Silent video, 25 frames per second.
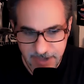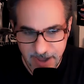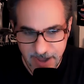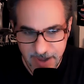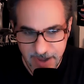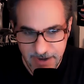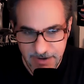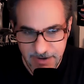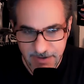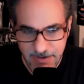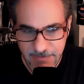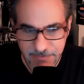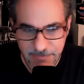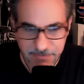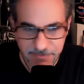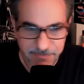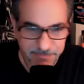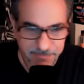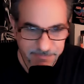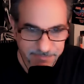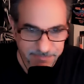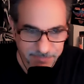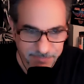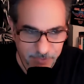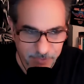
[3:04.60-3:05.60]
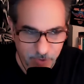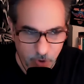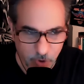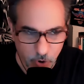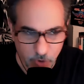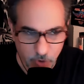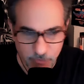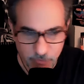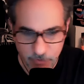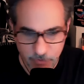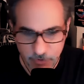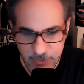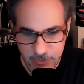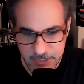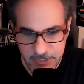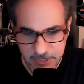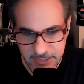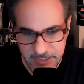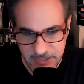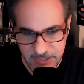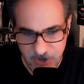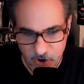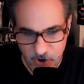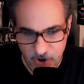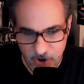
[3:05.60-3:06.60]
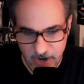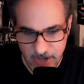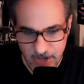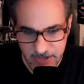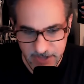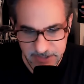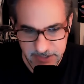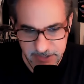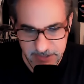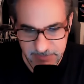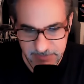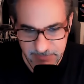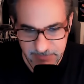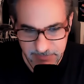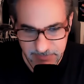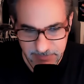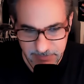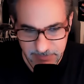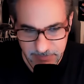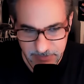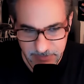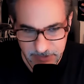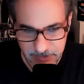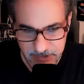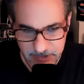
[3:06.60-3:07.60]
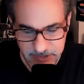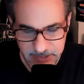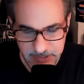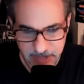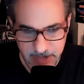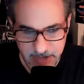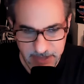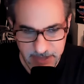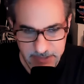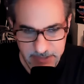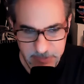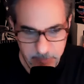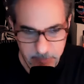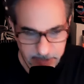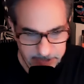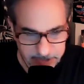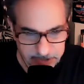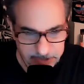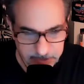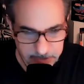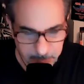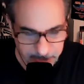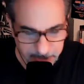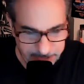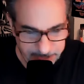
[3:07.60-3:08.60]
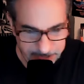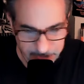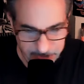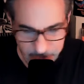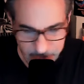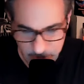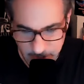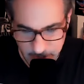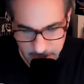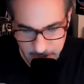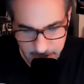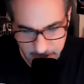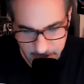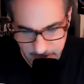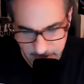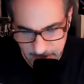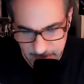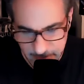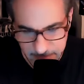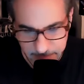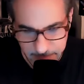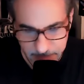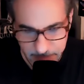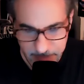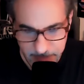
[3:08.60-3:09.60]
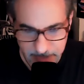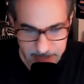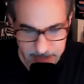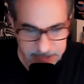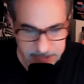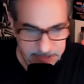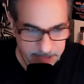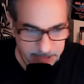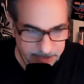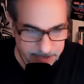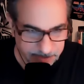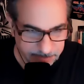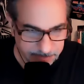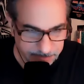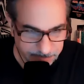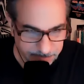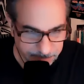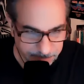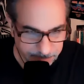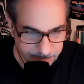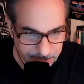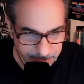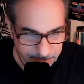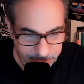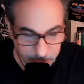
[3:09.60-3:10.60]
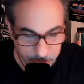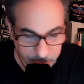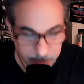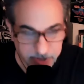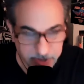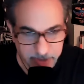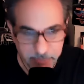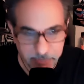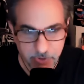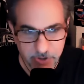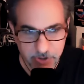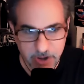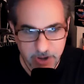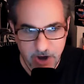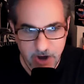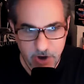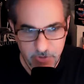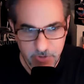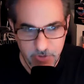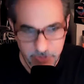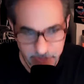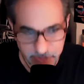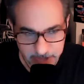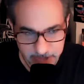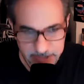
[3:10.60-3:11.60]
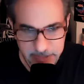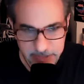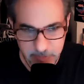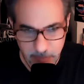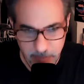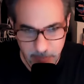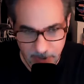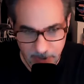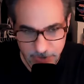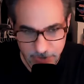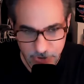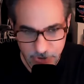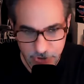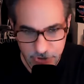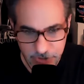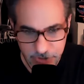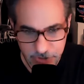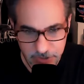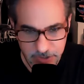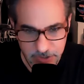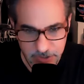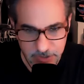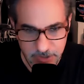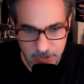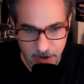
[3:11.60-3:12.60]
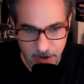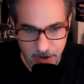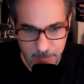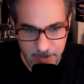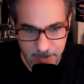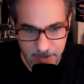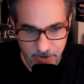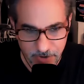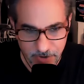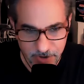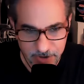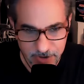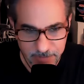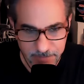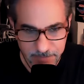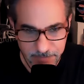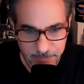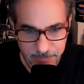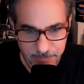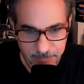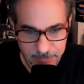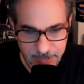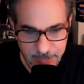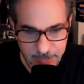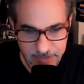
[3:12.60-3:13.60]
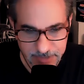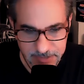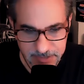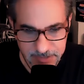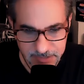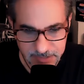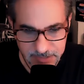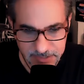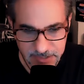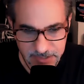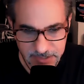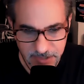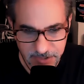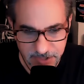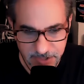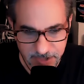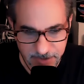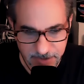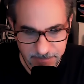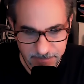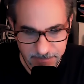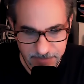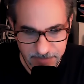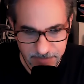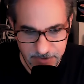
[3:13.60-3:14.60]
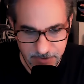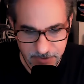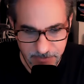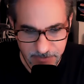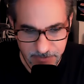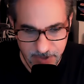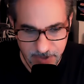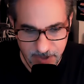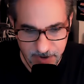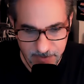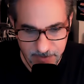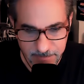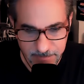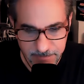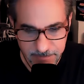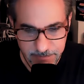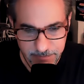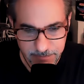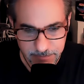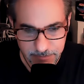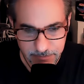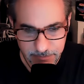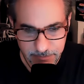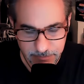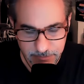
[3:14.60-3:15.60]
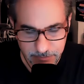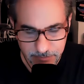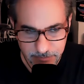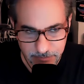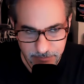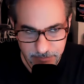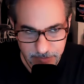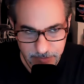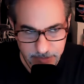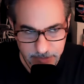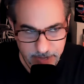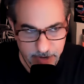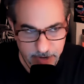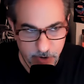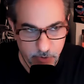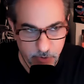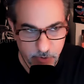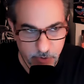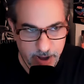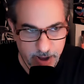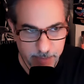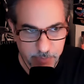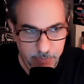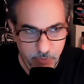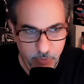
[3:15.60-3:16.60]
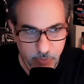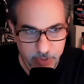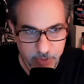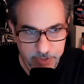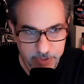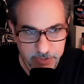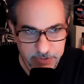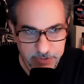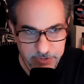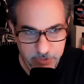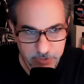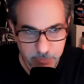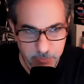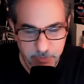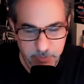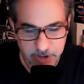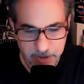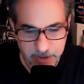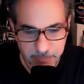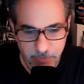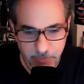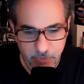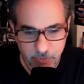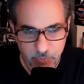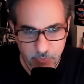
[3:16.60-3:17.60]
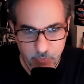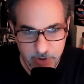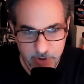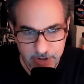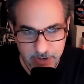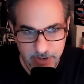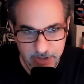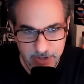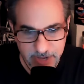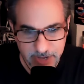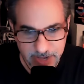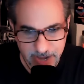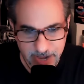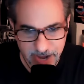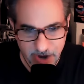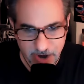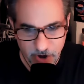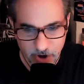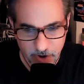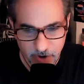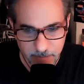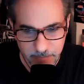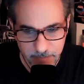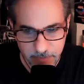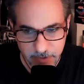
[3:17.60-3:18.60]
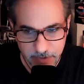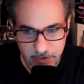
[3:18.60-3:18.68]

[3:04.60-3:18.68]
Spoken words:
kind of overly serious to say it's mixed messaging. And it's like, do people care this much about it? That's the thing that you've got to kind of grapple with. Do people really care?